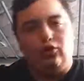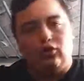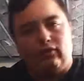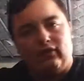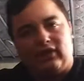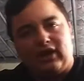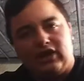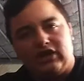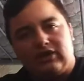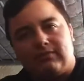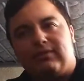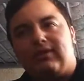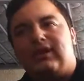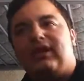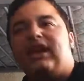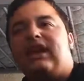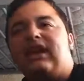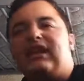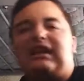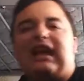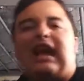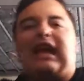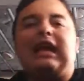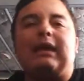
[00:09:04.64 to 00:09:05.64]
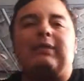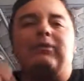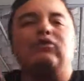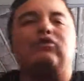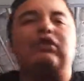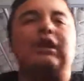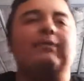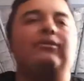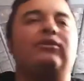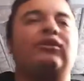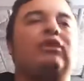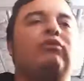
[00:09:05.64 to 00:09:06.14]
the notification button, like, comment,
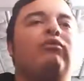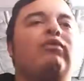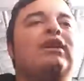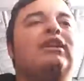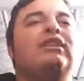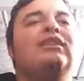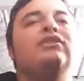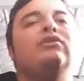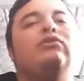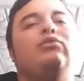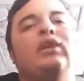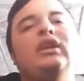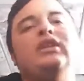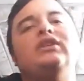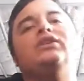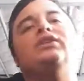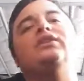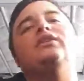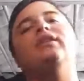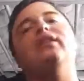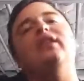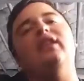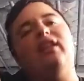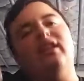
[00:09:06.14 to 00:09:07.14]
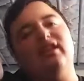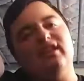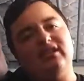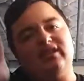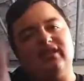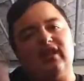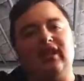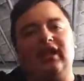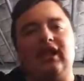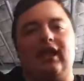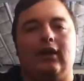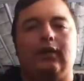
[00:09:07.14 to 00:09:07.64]
subscribe, until the REKLEZ Rich.
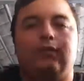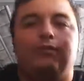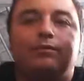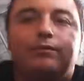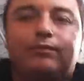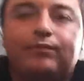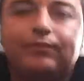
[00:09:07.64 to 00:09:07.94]
Signing out.